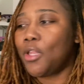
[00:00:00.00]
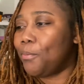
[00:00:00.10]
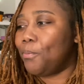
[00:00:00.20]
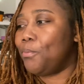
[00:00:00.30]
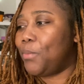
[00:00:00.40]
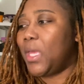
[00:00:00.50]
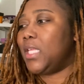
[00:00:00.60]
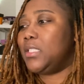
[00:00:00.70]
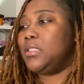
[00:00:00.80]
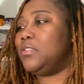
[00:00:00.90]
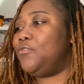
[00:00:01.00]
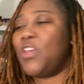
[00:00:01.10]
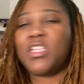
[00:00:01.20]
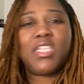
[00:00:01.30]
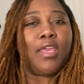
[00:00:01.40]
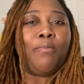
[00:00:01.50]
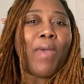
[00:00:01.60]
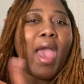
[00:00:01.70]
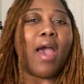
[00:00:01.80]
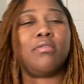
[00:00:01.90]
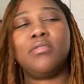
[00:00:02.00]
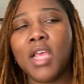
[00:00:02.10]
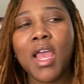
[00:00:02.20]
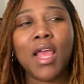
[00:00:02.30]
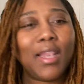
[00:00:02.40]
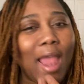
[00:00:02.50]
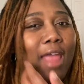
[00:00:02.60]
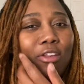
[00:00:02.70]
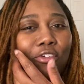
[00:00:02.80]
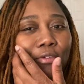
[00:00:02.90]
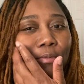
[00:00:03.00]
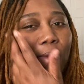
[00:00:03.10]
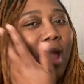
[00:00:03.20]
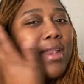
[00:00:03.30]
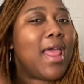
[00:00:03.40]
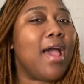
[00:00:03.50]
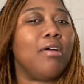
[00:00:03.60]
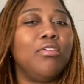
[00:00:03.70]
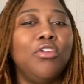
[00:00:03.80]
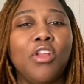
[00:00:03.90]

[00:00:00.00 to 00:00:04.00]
have been 15 pounds lighter by now,